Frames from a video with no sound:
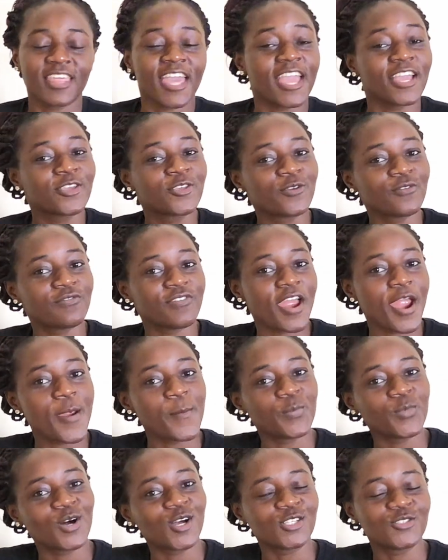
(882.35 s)
Thank you very
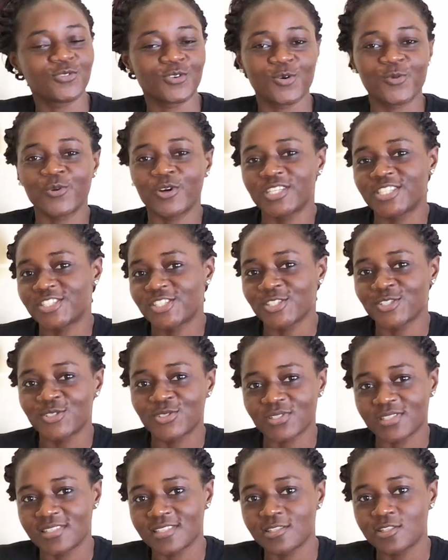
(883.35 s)
much for watching
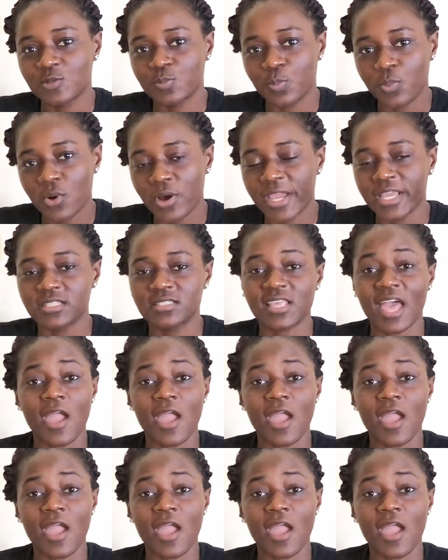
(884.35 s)
to this point.